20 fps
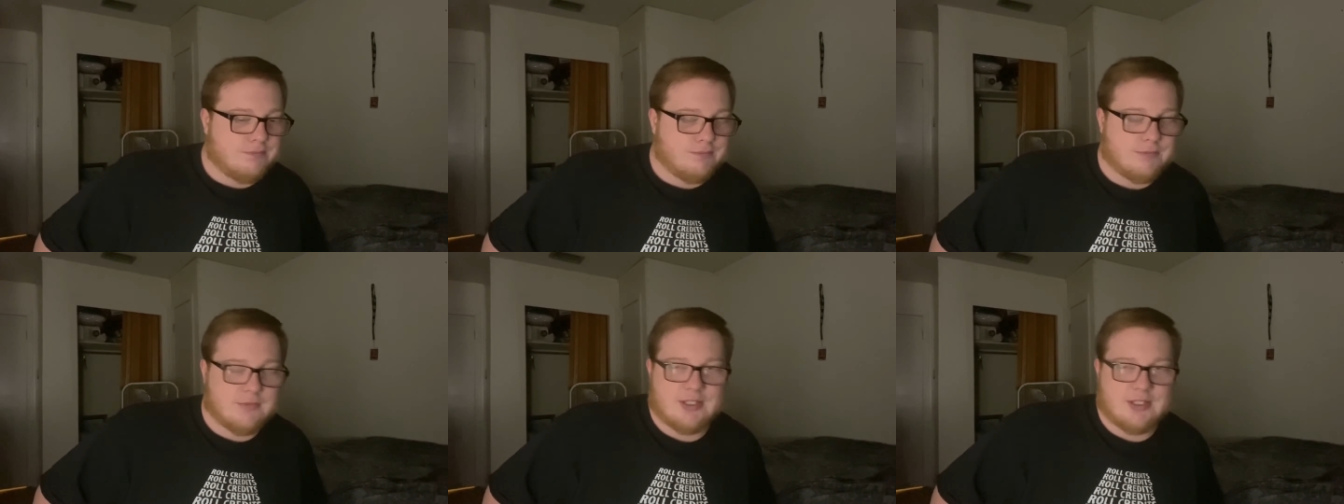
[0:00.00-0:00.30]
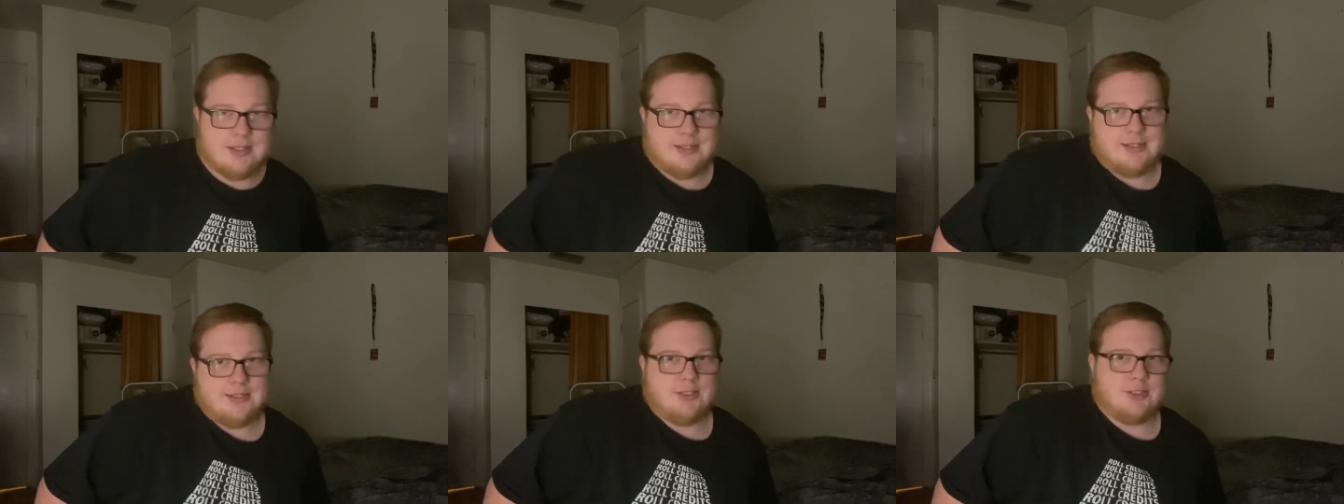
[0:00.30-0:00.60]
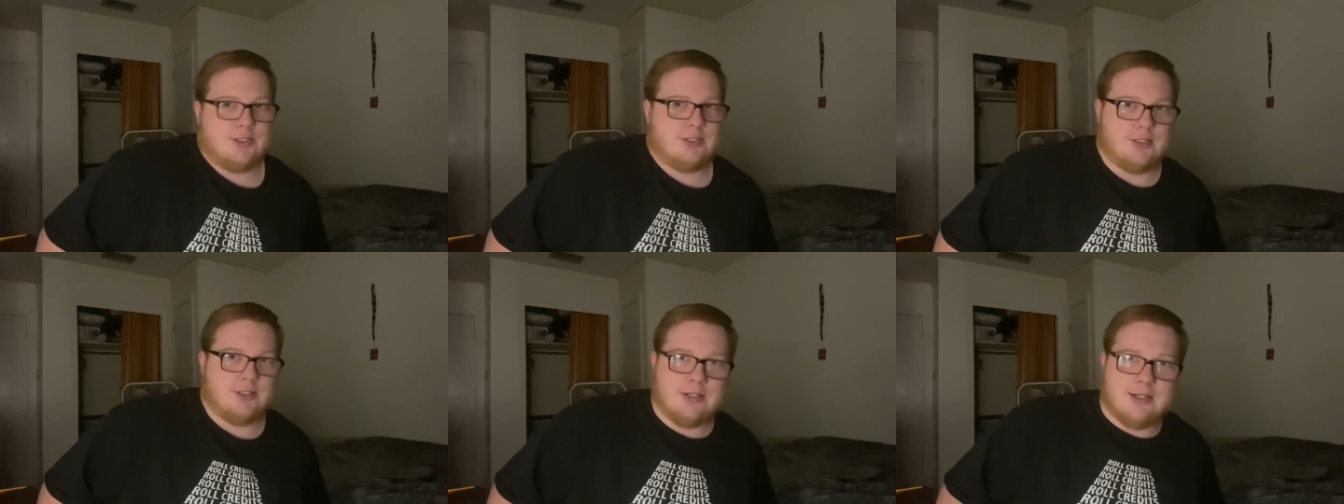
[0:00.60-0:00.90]
Like,
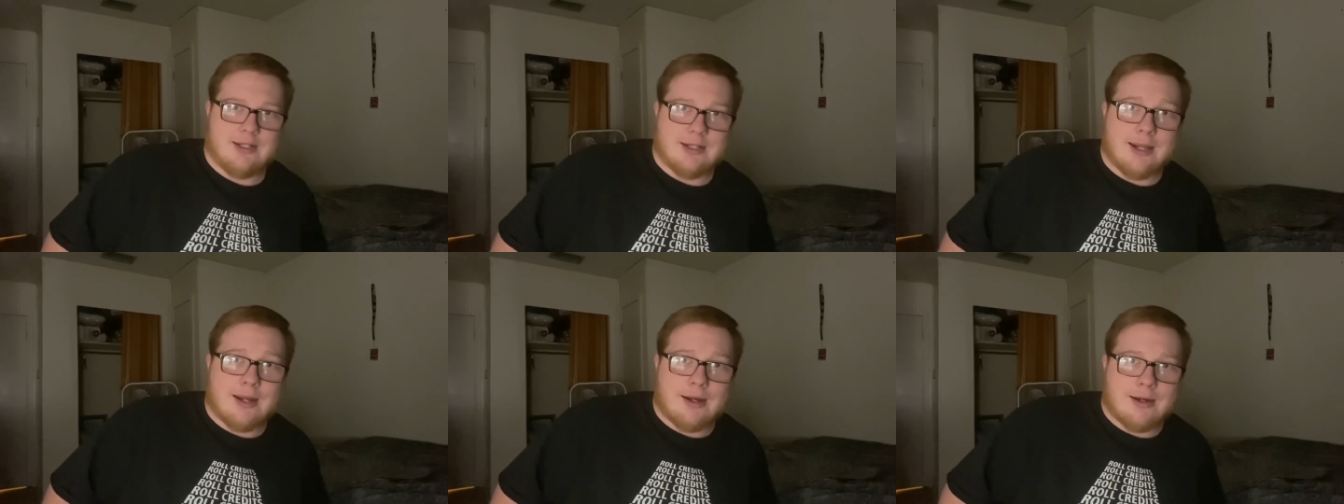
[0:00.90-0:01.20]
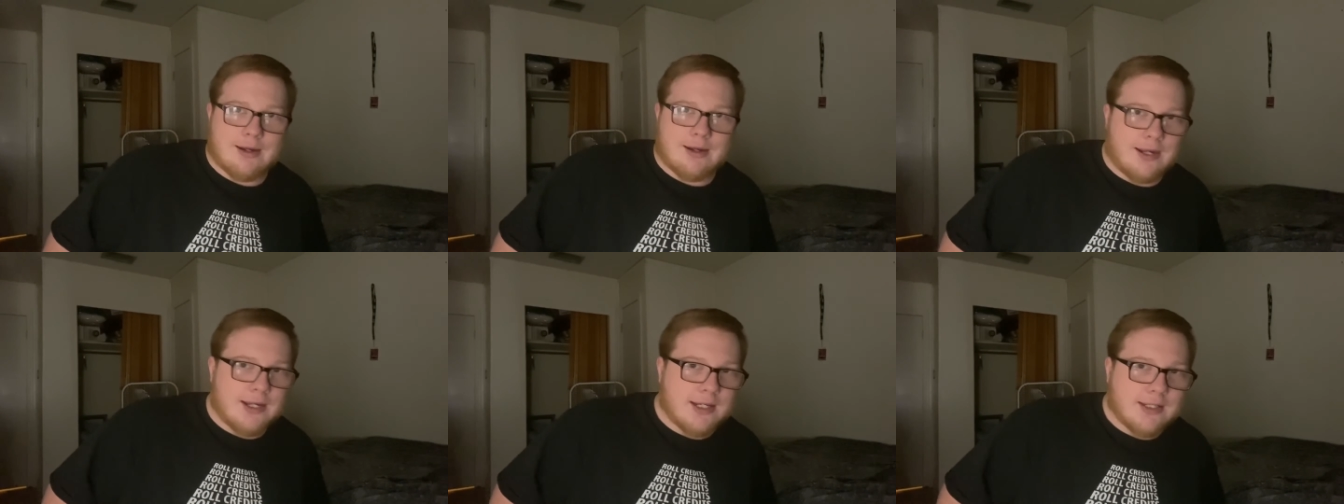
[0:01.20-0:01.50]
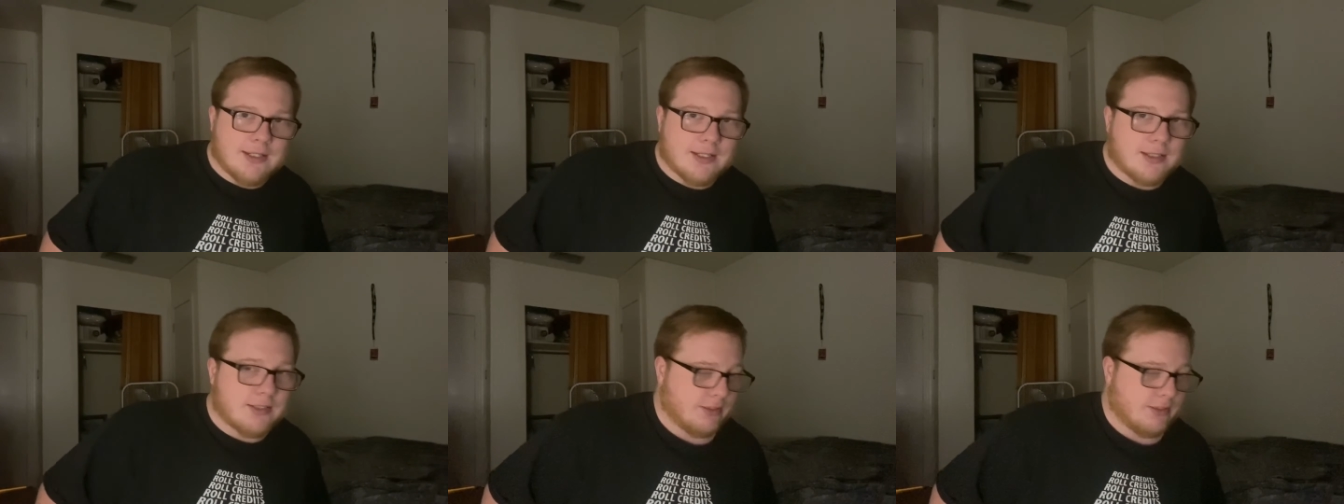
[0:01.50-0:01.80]
shit, alright,
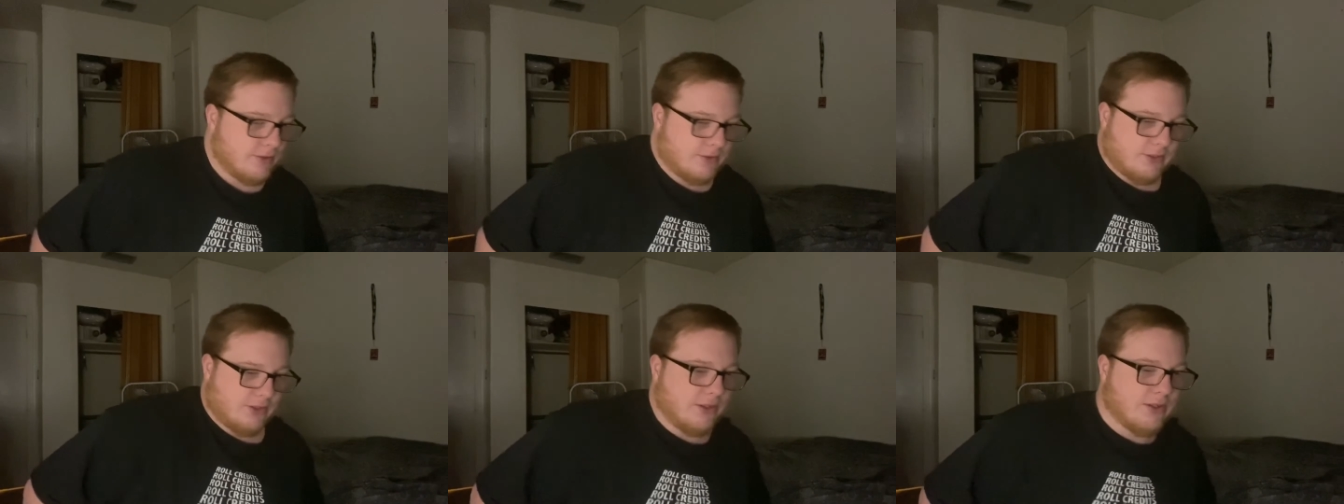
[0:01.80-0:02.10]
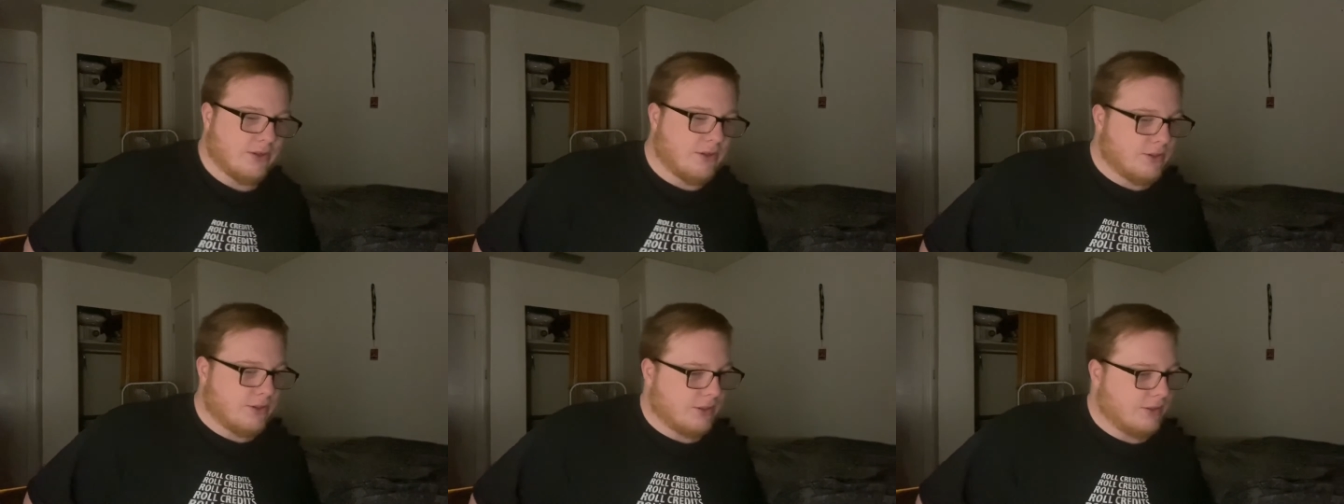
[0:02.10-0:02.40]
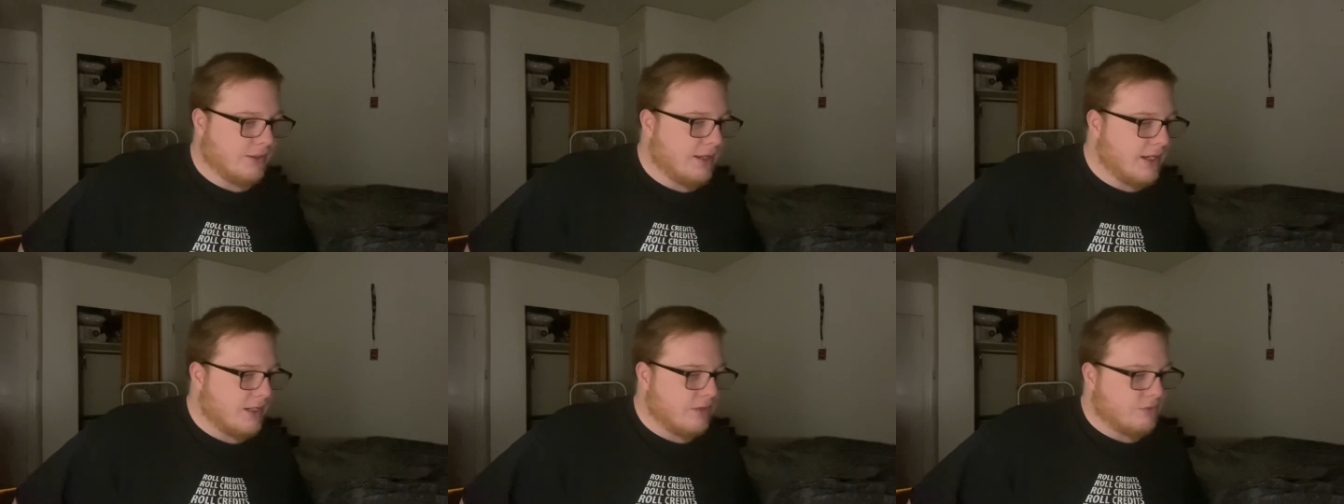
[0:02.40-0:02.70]
yeah, you said that on your
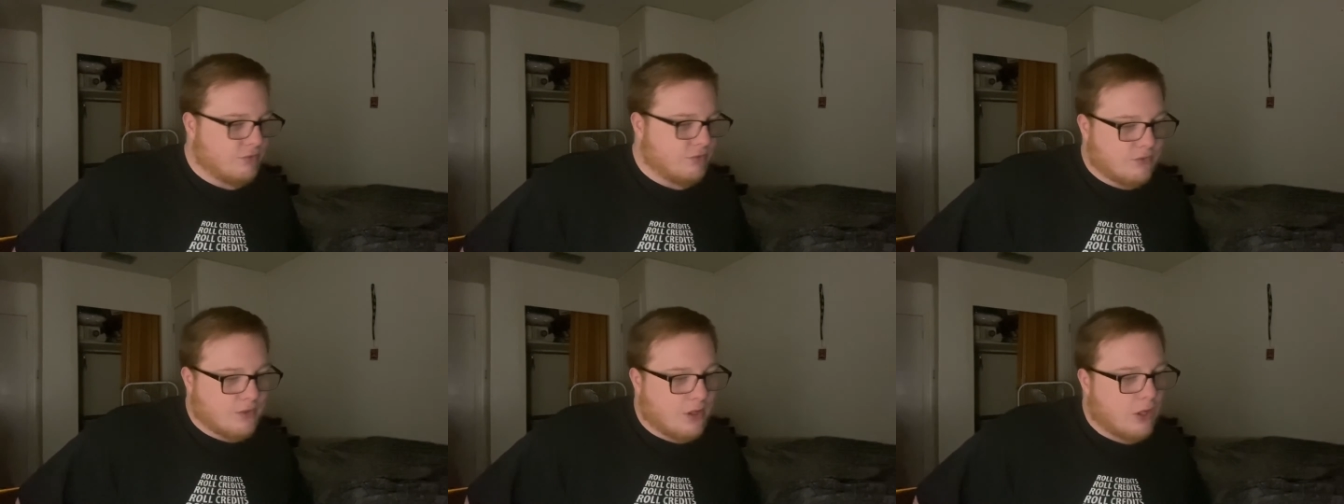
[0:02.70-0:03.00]
life.